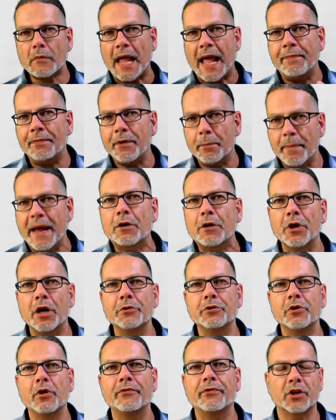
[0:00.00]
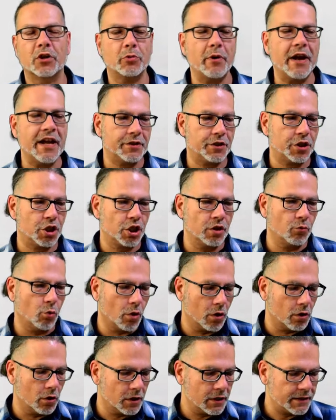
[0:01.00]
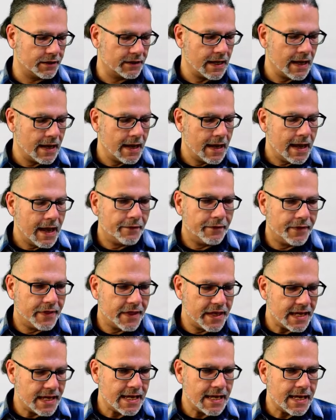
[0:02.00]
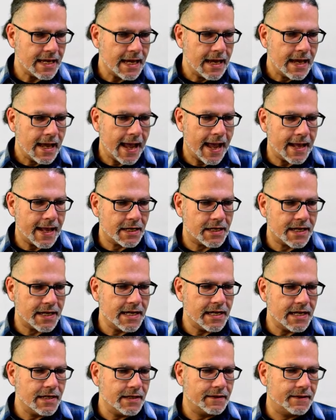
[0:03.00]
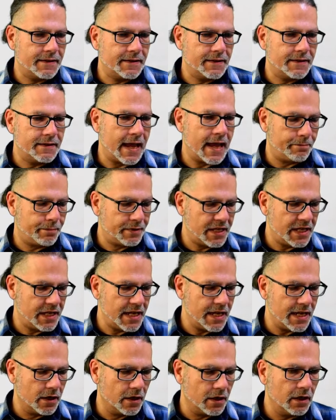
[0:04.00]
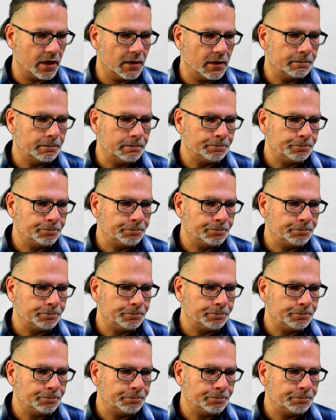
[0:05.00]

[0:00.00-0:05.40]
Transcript: And the background of the question was the add-ins tab here,